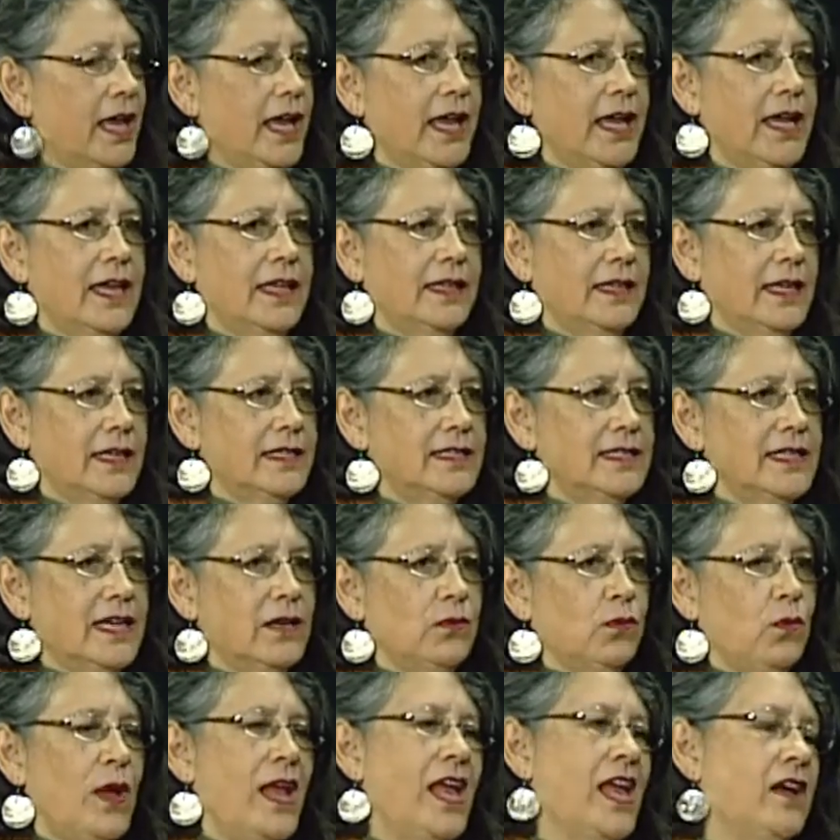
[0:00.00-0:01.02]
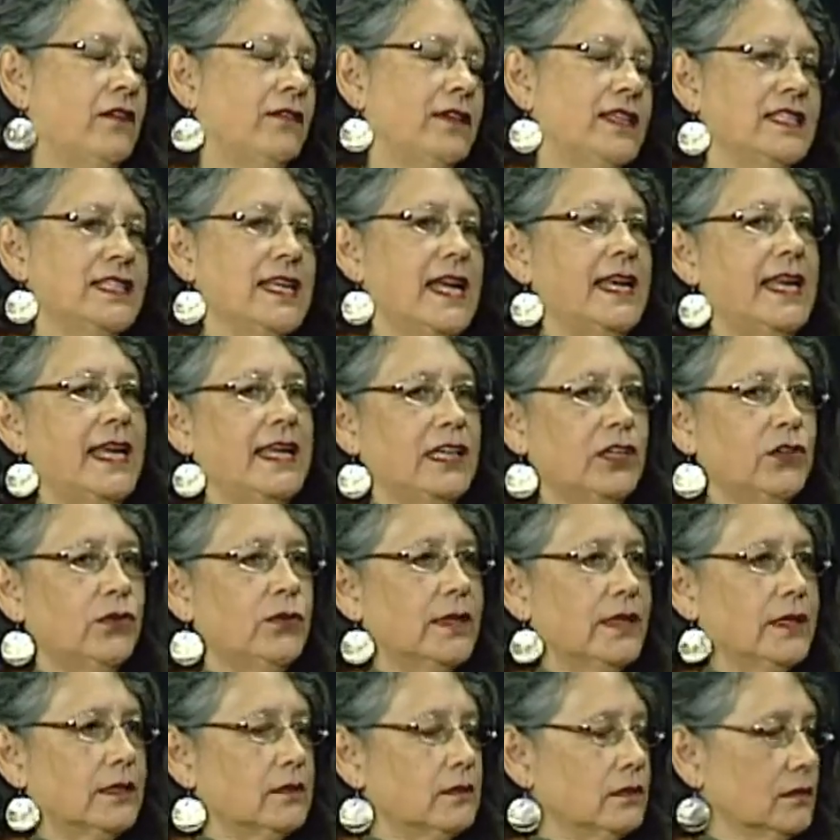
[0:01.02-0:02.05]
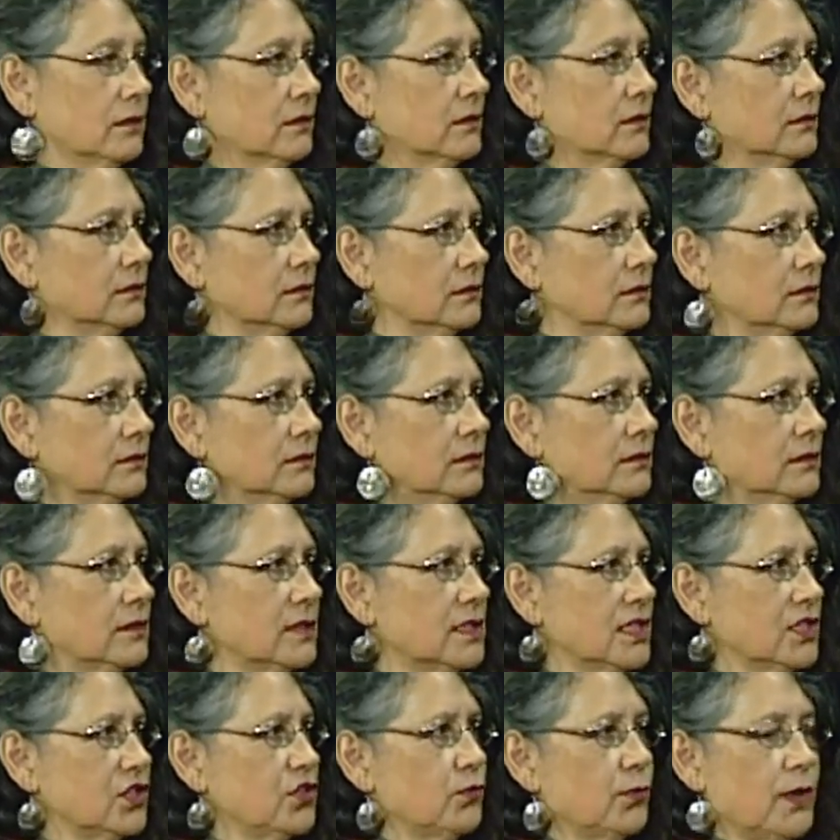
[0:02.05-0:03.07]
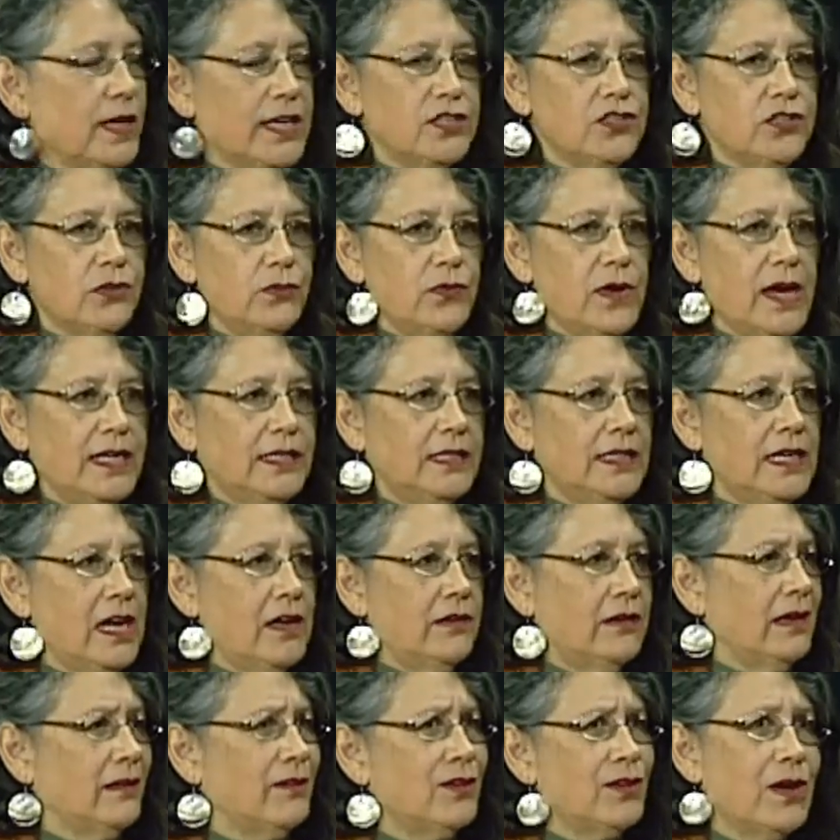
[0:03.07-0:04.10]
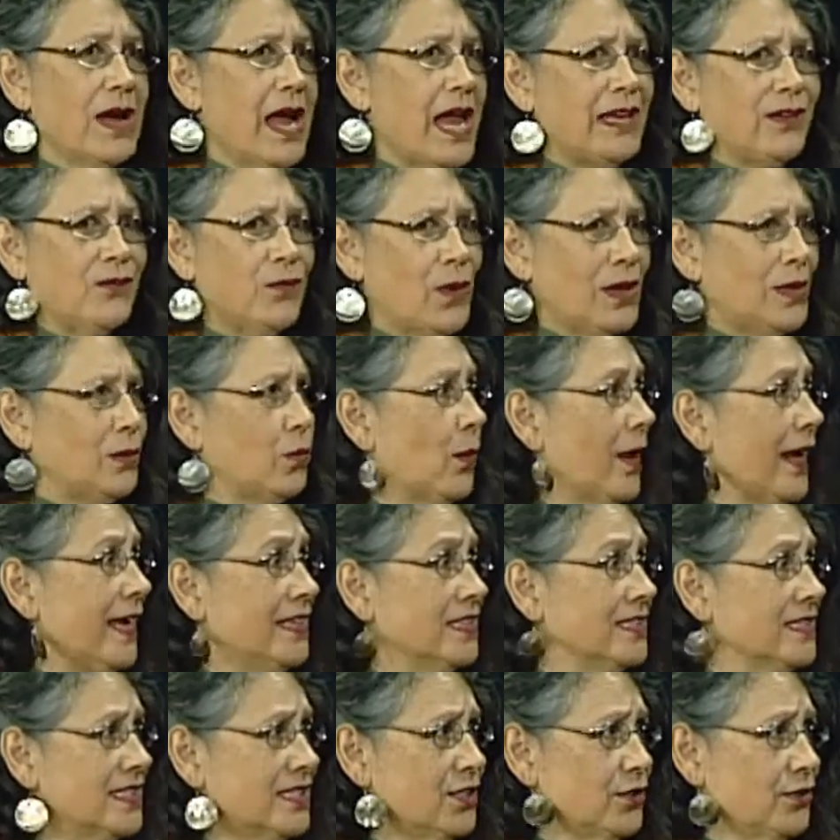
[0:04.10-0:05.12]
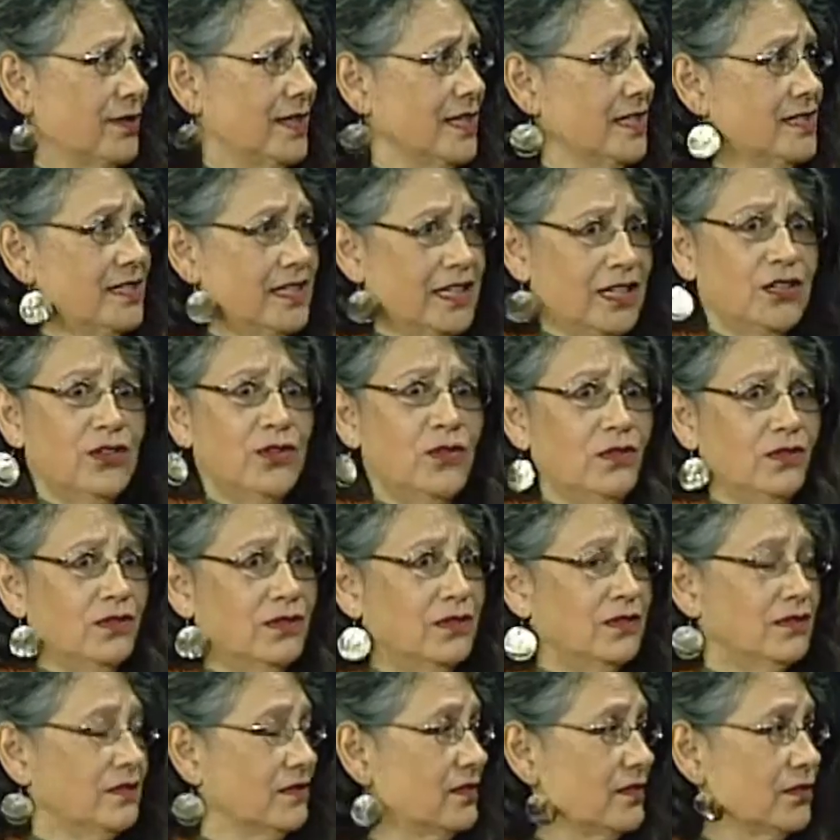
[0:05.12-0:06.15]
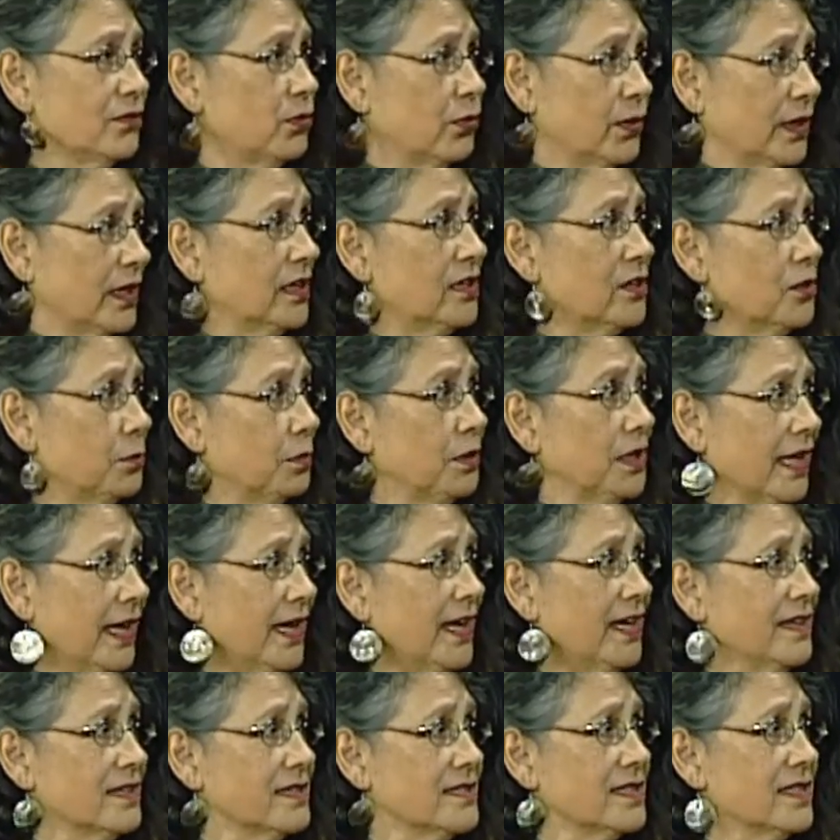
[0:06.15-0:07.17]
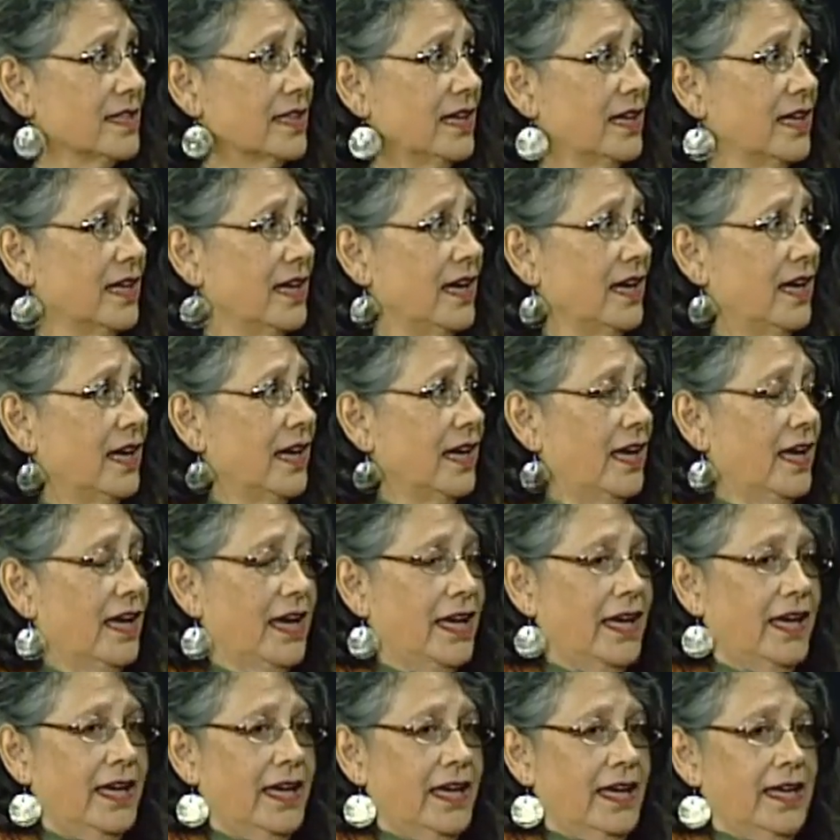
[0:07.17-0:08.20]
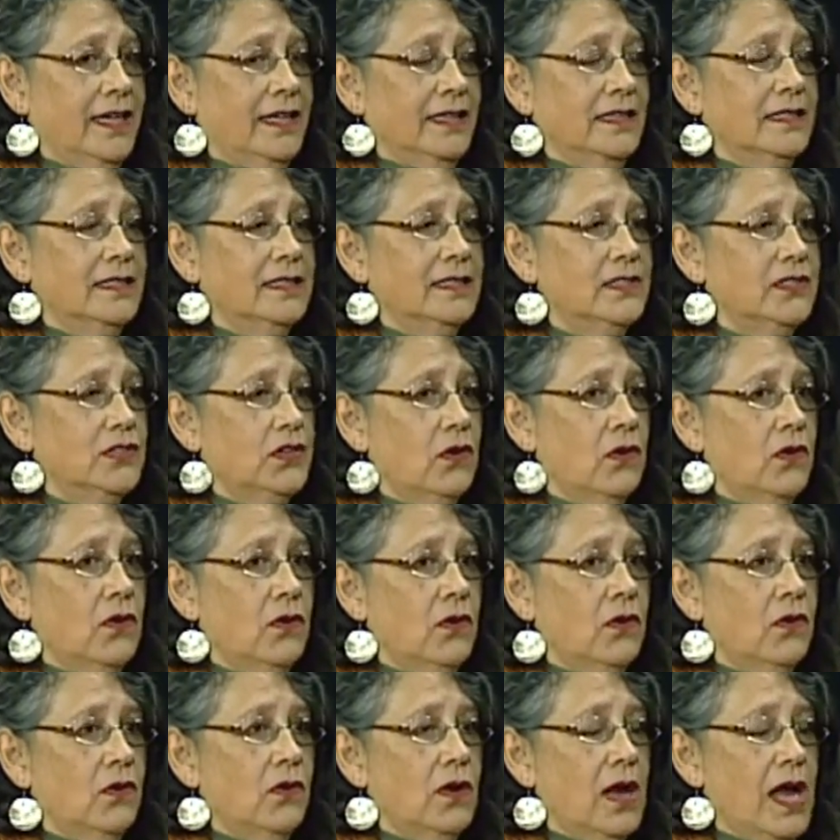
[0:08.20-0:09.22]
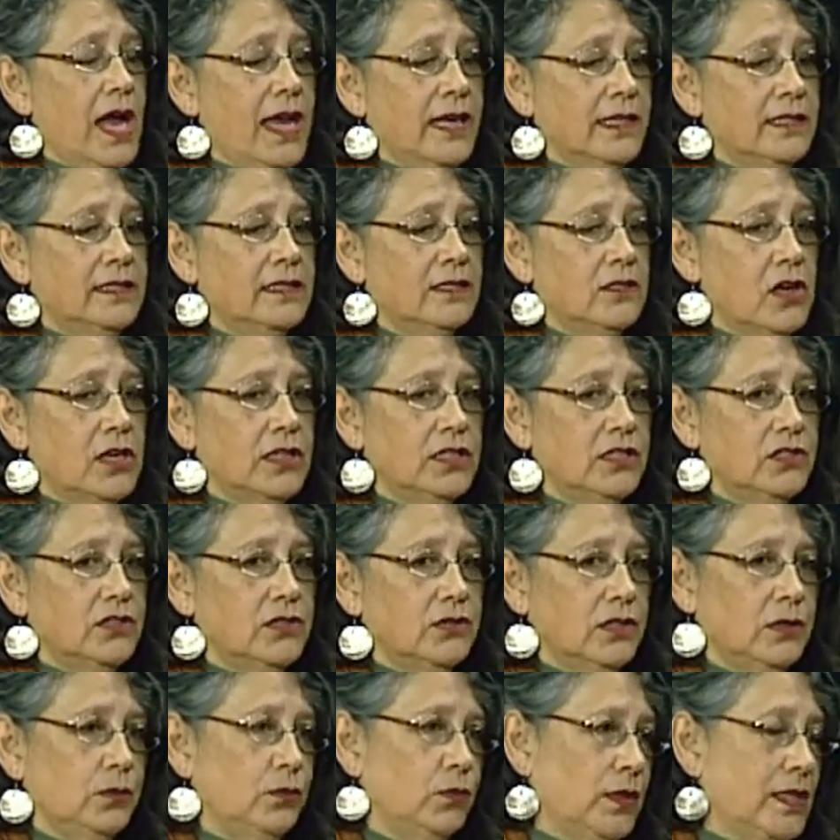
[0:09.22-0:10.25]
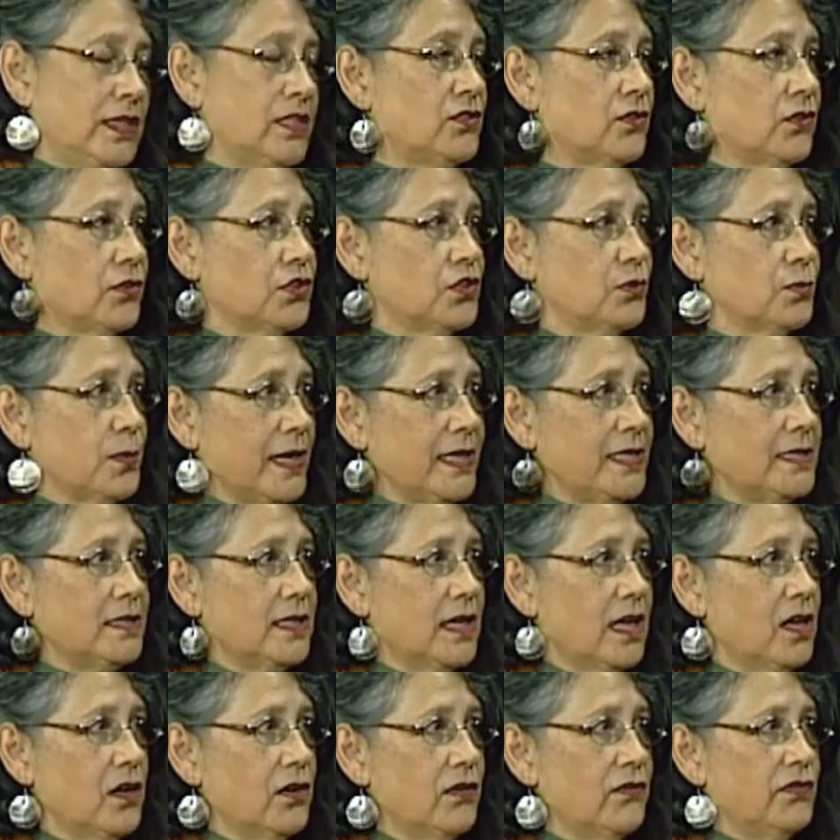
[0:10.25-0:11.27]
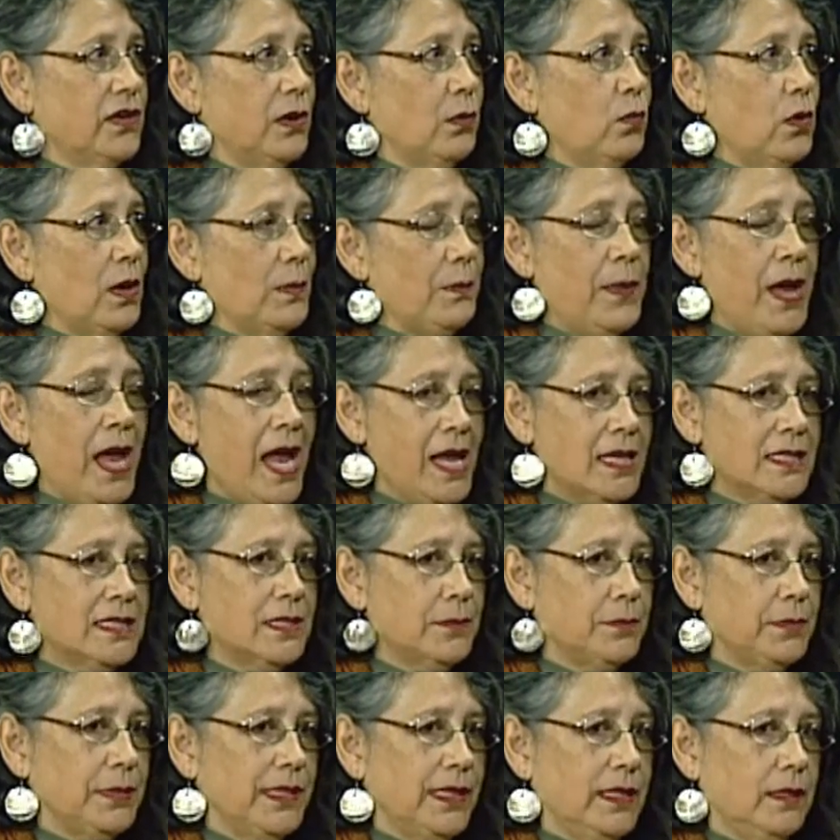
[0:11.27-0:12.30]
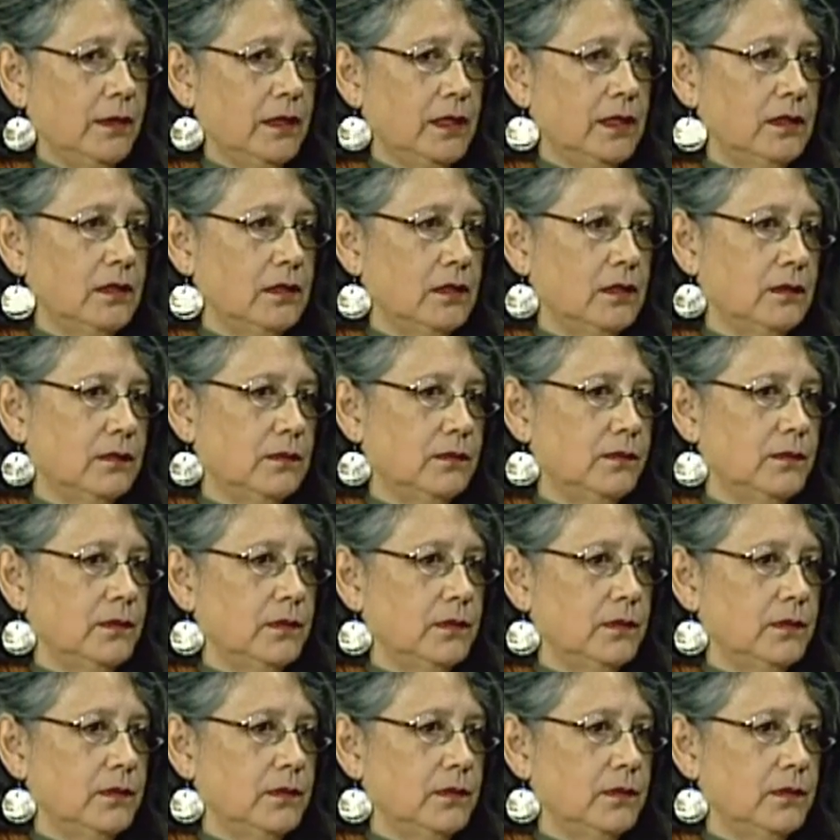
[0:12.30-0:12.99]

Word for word: and they said, well, he's not at a critical situation right now. And I go, I don't want to wait until he's in a critical place. And so I started doing research myself on what possibly could